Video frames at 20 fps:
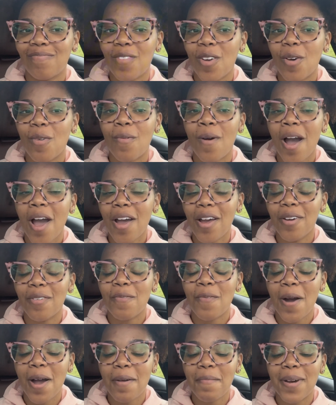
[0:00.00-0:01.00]

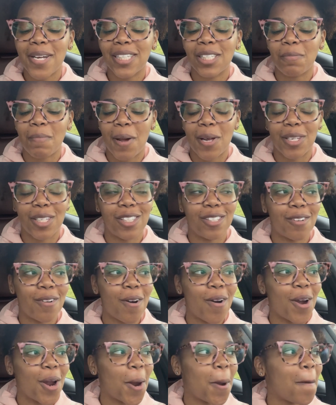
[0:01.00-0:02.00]
Why am I smiling so
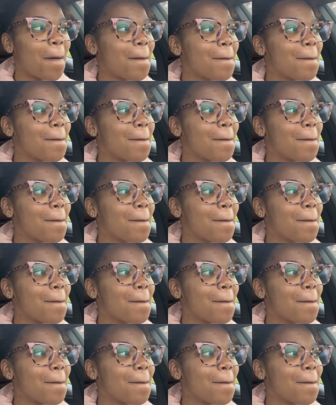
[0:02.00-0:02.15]
hard?